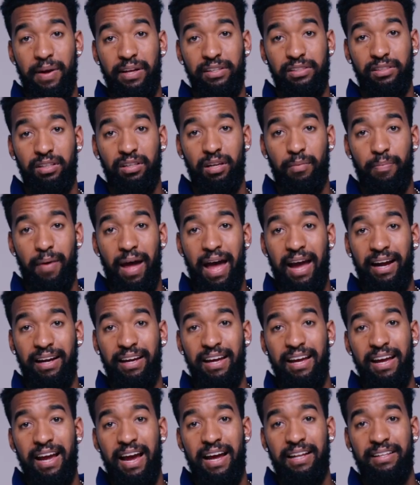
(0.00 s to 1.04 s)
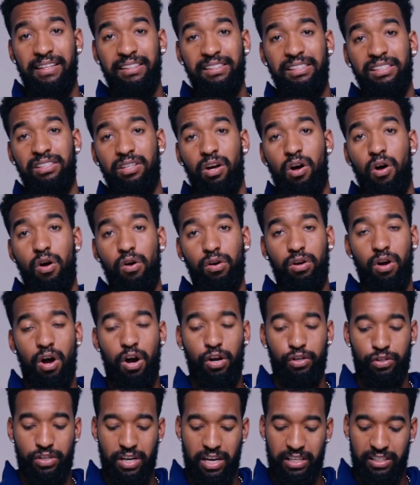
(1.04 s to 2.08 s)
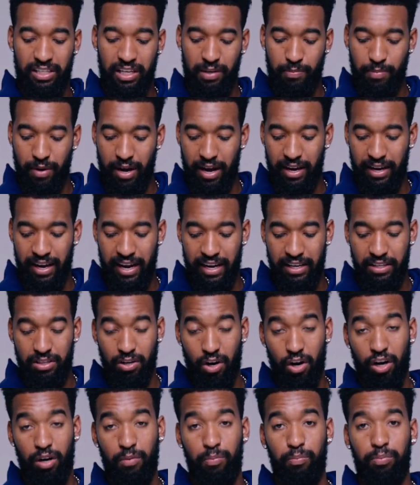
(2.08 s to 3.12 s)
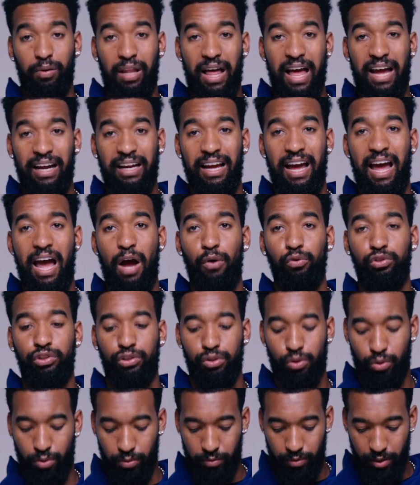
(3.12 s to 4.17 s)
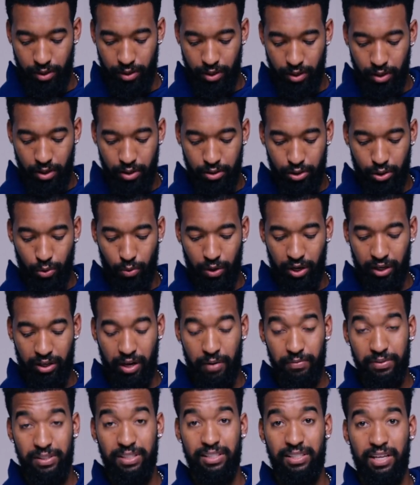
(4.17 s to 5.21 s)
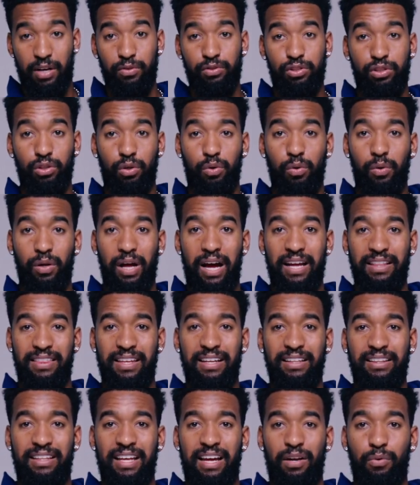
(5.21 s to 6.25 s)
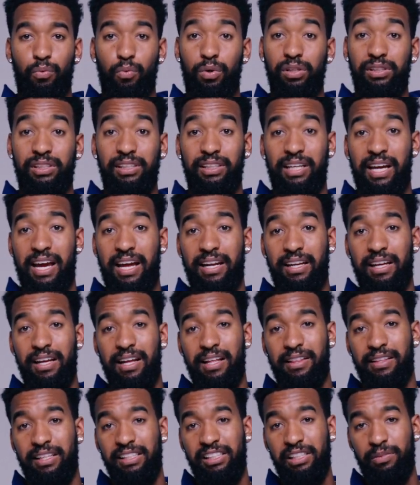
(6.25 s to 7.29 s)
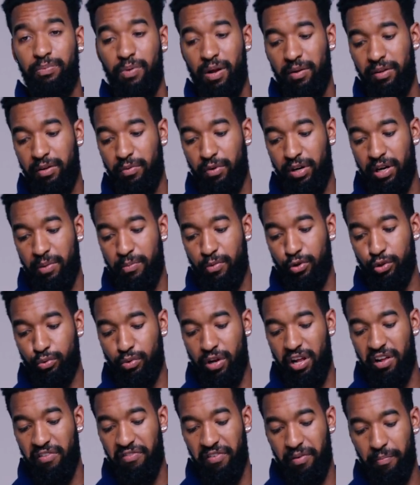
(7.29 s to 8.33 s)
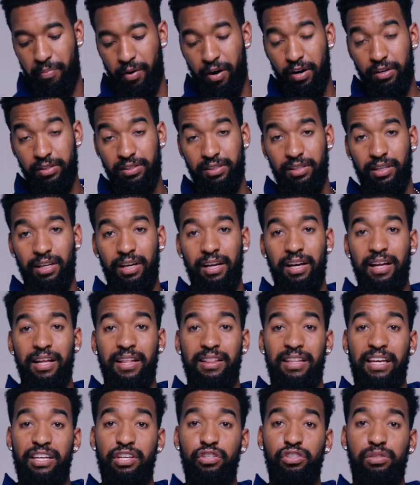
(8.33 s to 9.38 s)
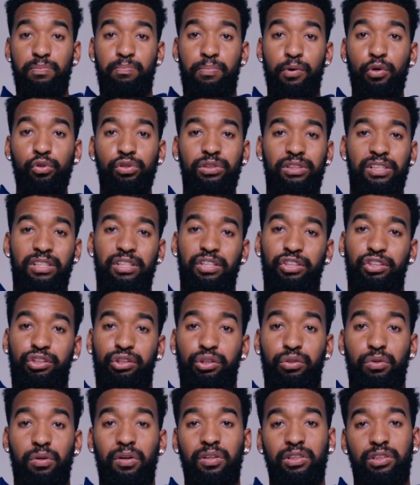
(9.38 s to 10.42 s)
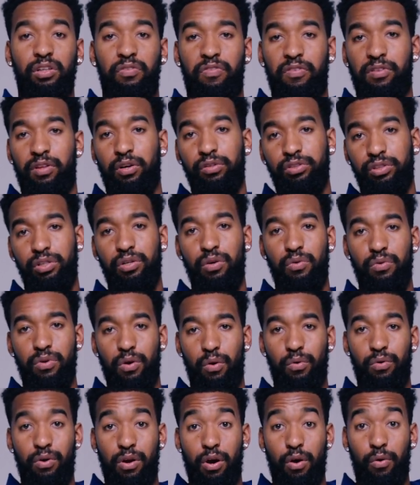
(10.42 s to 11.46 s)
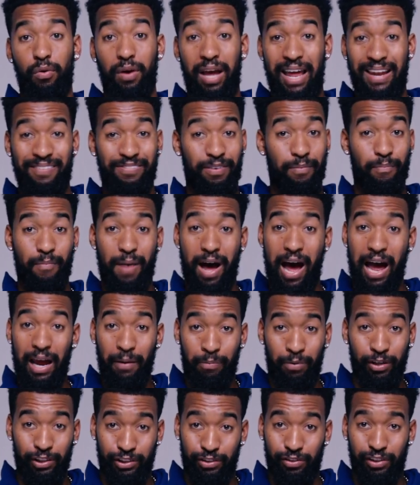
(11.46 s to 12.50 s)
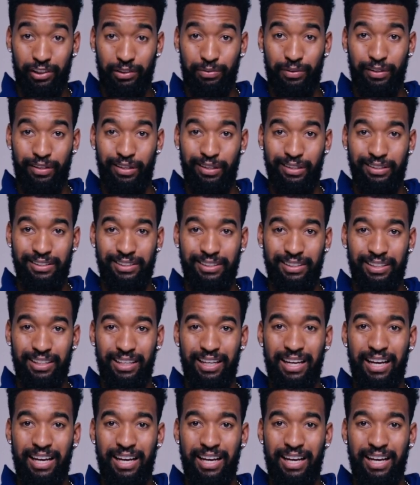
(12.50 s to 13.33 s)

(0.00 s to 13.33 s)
hits on the back, and this is all contrasted by a dark black outsole. So when it comes to this outsole, I think that once again, this is probably one of the most relevant parts. They use Boost in this shoe. So for those of you who don't know, and from my personal experience,